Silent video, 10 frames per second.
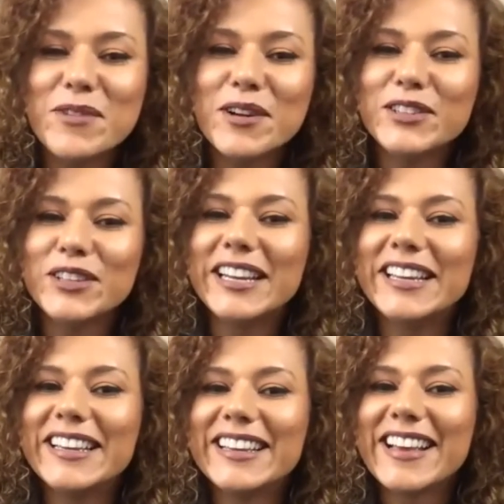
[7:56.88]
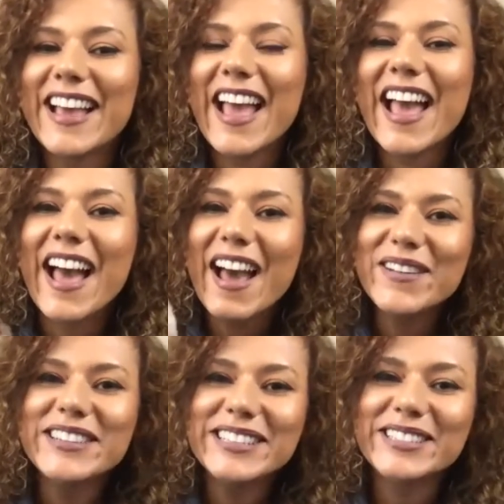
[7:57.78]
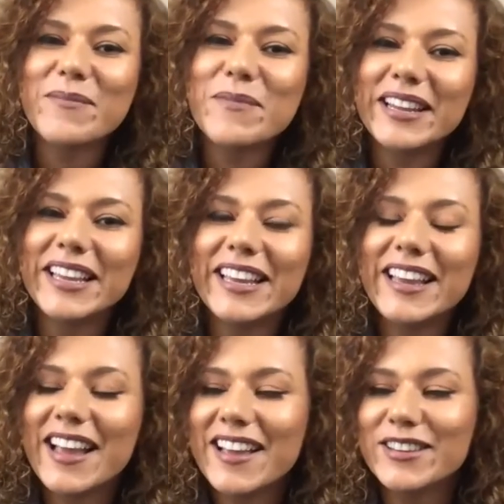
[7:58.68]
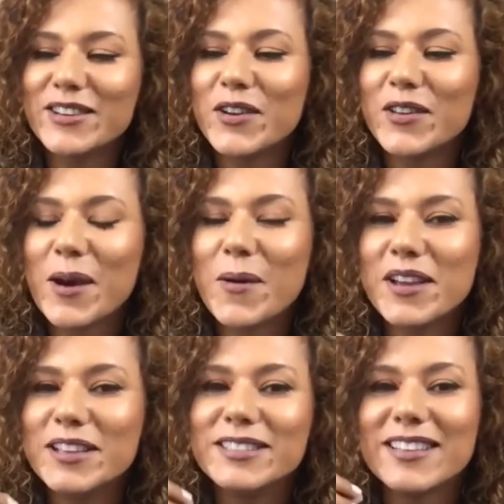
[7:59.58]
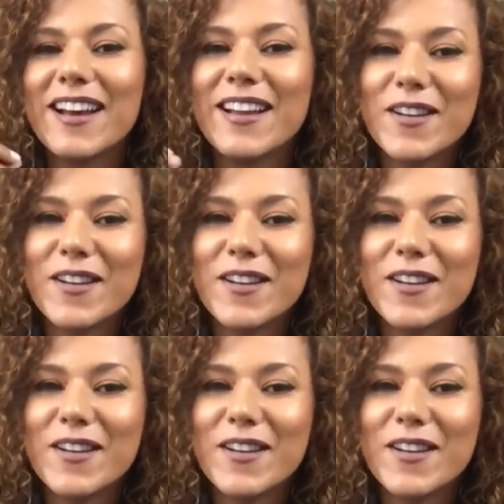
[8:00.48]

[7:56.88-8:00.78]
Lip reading: wondering, how does somebody, that is an